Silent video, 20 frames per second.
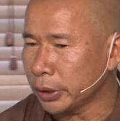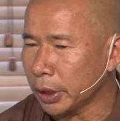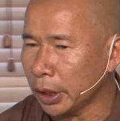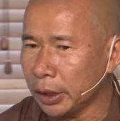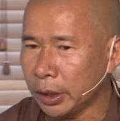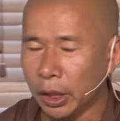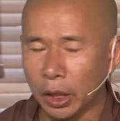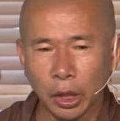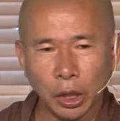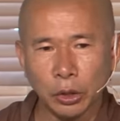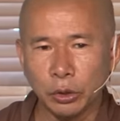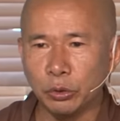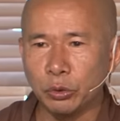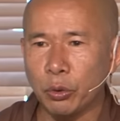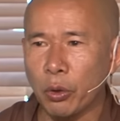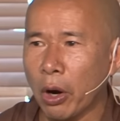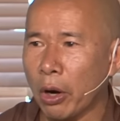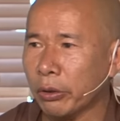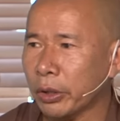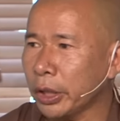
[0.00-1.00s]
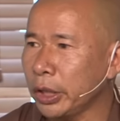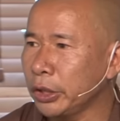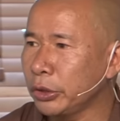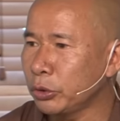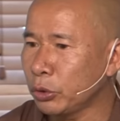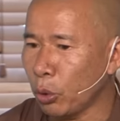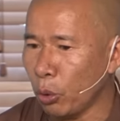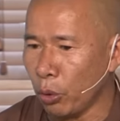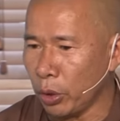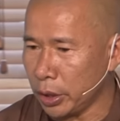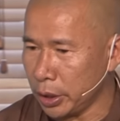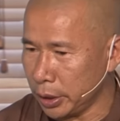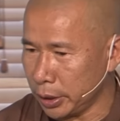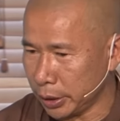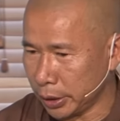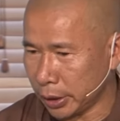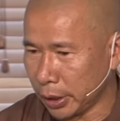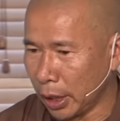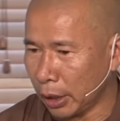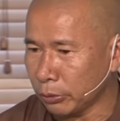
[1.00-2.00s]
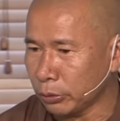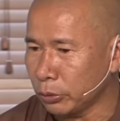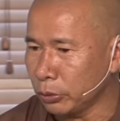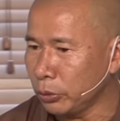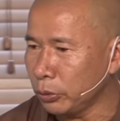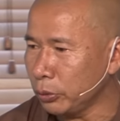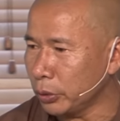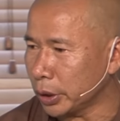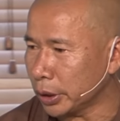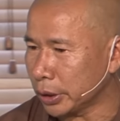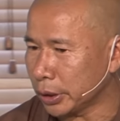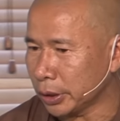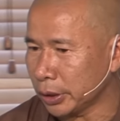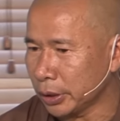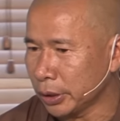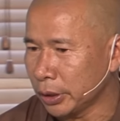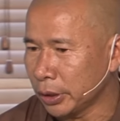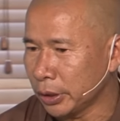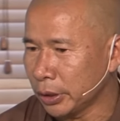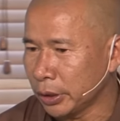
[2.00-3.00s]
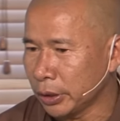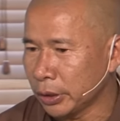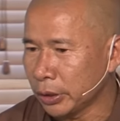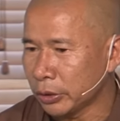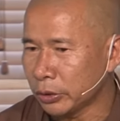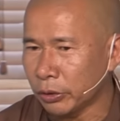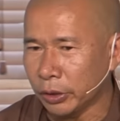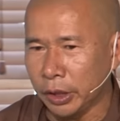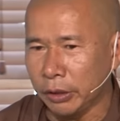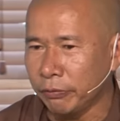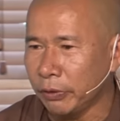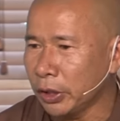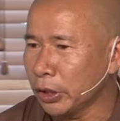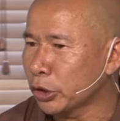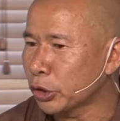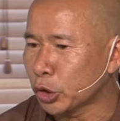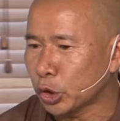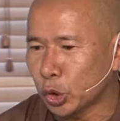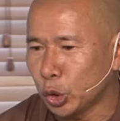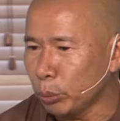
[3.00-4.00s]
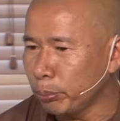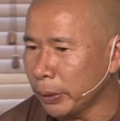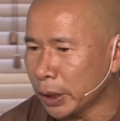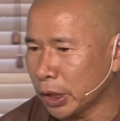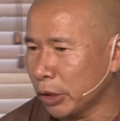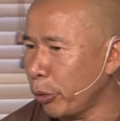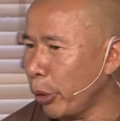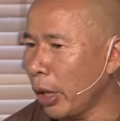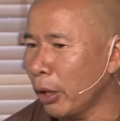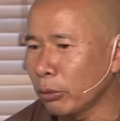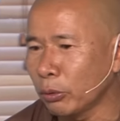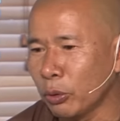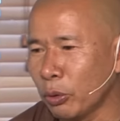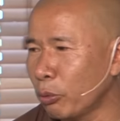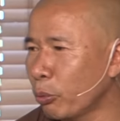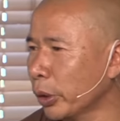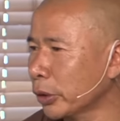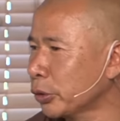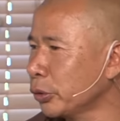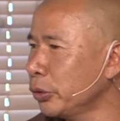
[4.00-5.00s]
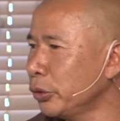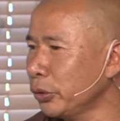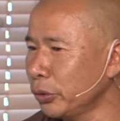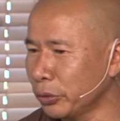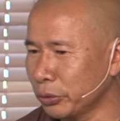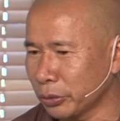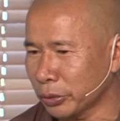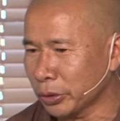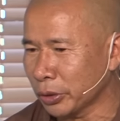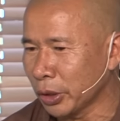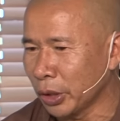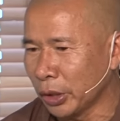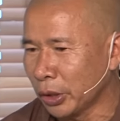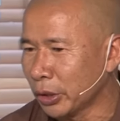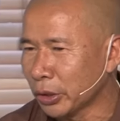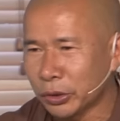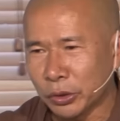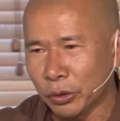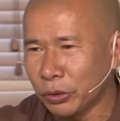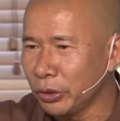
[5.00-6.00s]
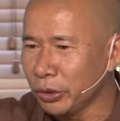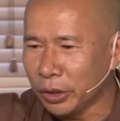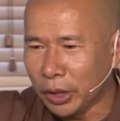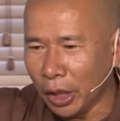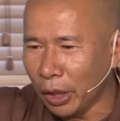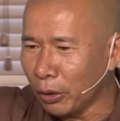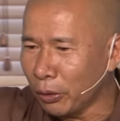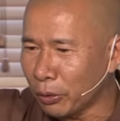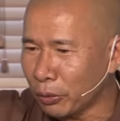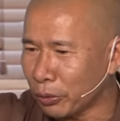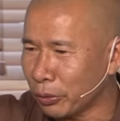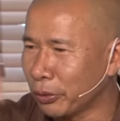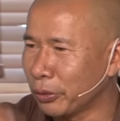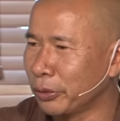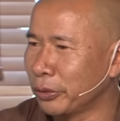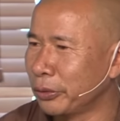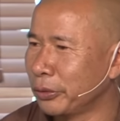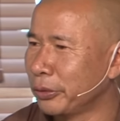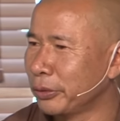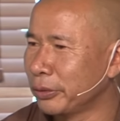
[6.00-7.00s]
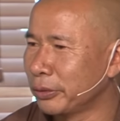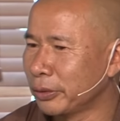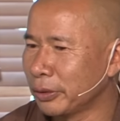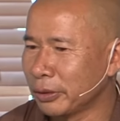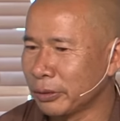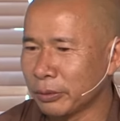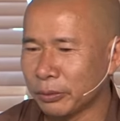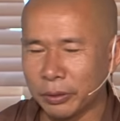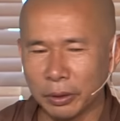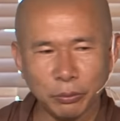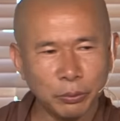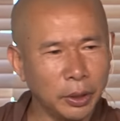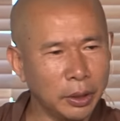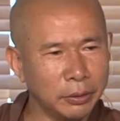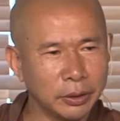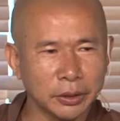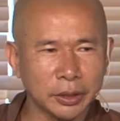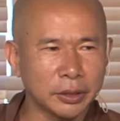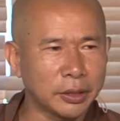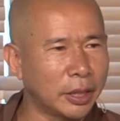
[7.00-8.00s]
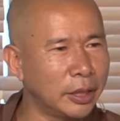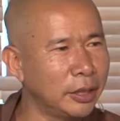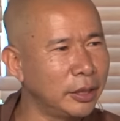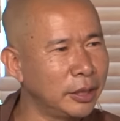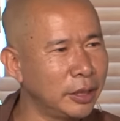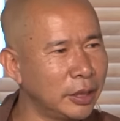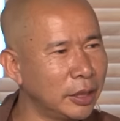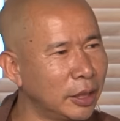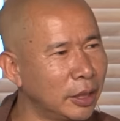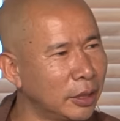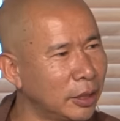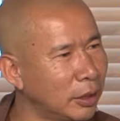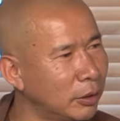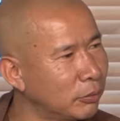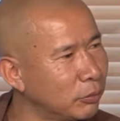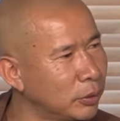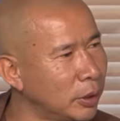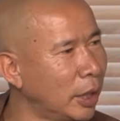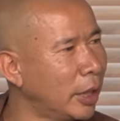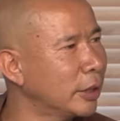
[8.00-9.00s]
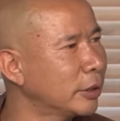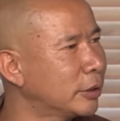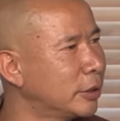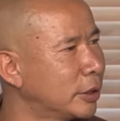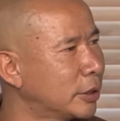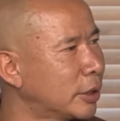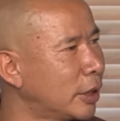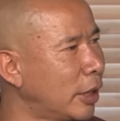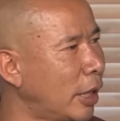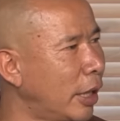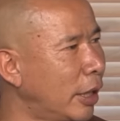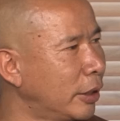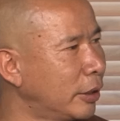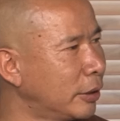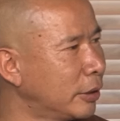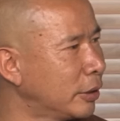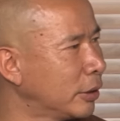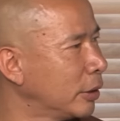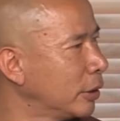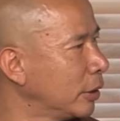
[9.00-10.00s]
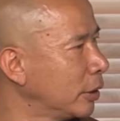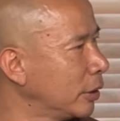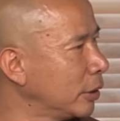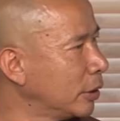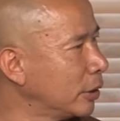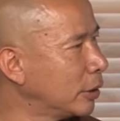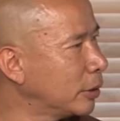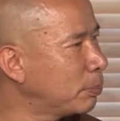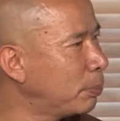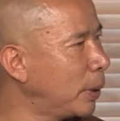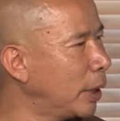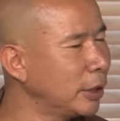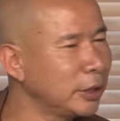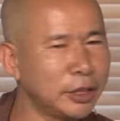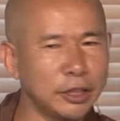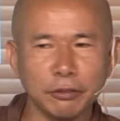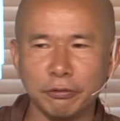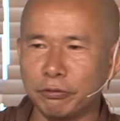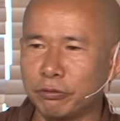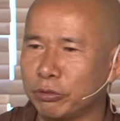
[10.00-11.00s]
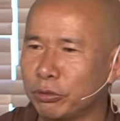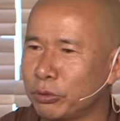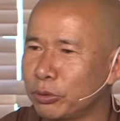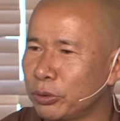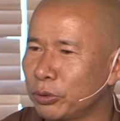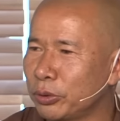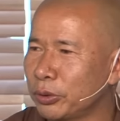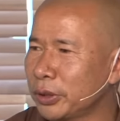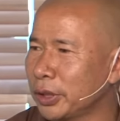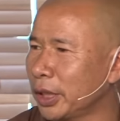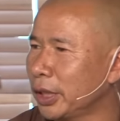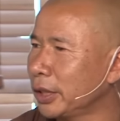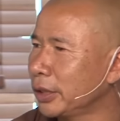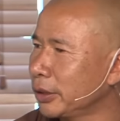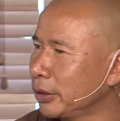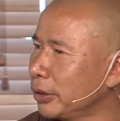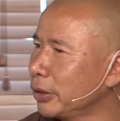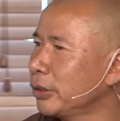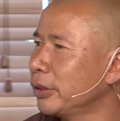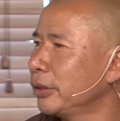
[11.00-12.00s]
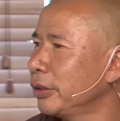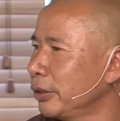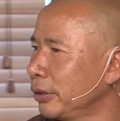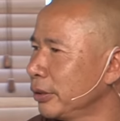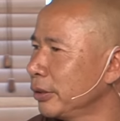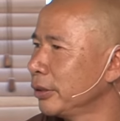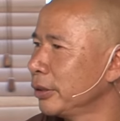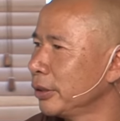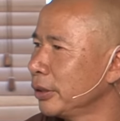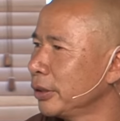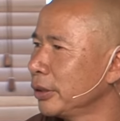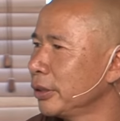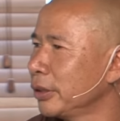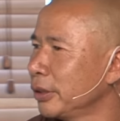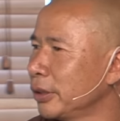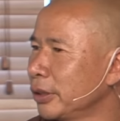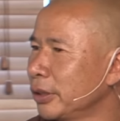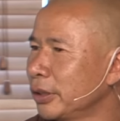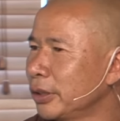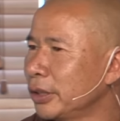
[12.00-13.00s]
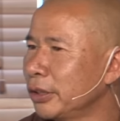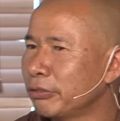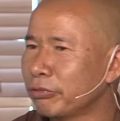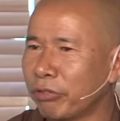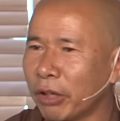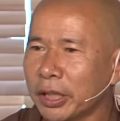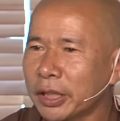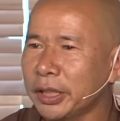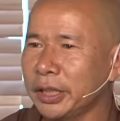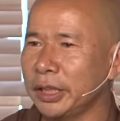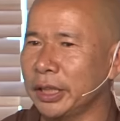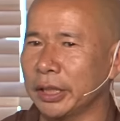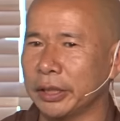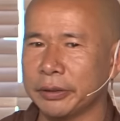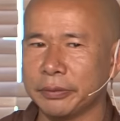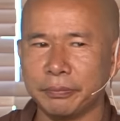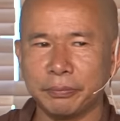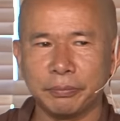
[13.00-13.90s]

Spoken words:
say, you already taught us how to do it. So even a stupid quail know what to do. So you go. We want to stay here. We like this land. There's plenty of food and, you know, it's fun here.